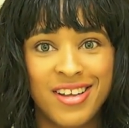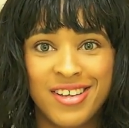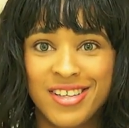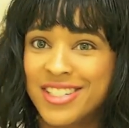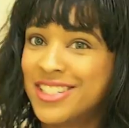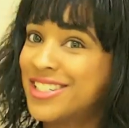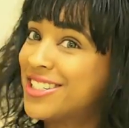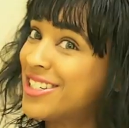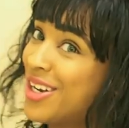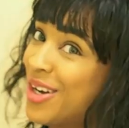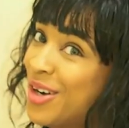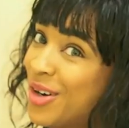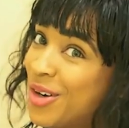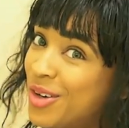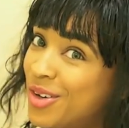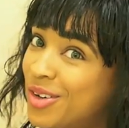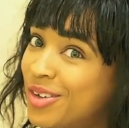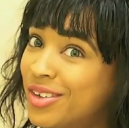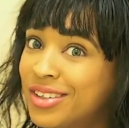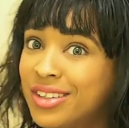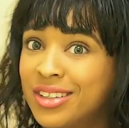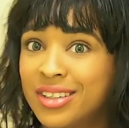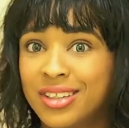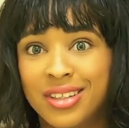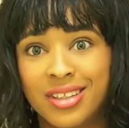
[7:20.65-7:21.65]
So
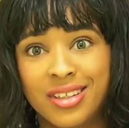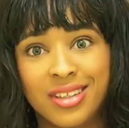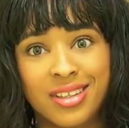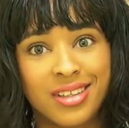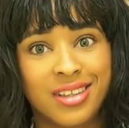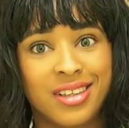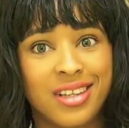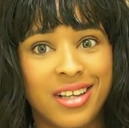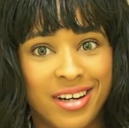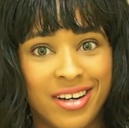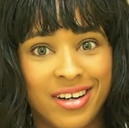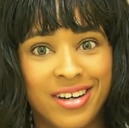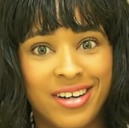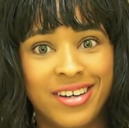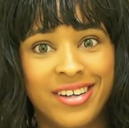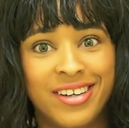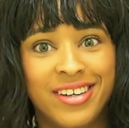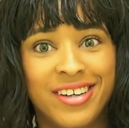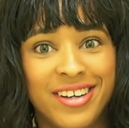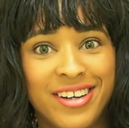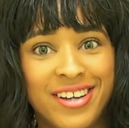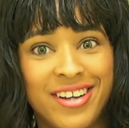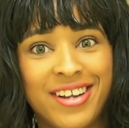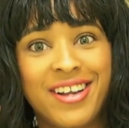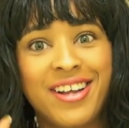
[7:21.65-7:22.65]
there
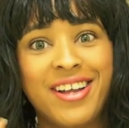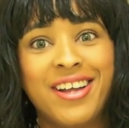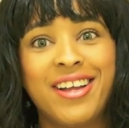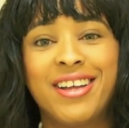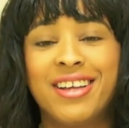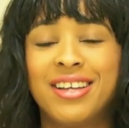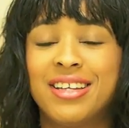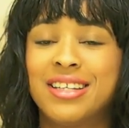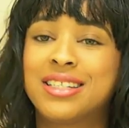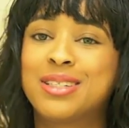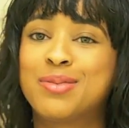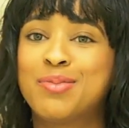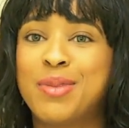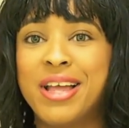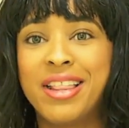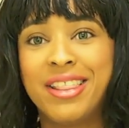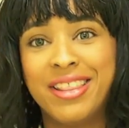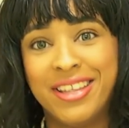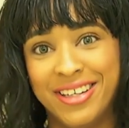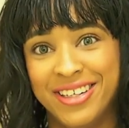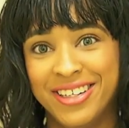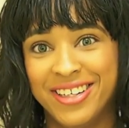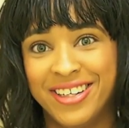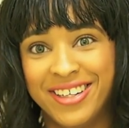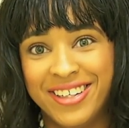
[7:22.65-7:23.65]
is my
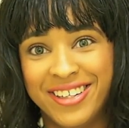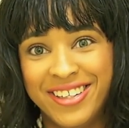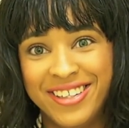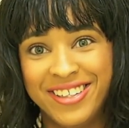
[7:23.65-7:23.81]
look,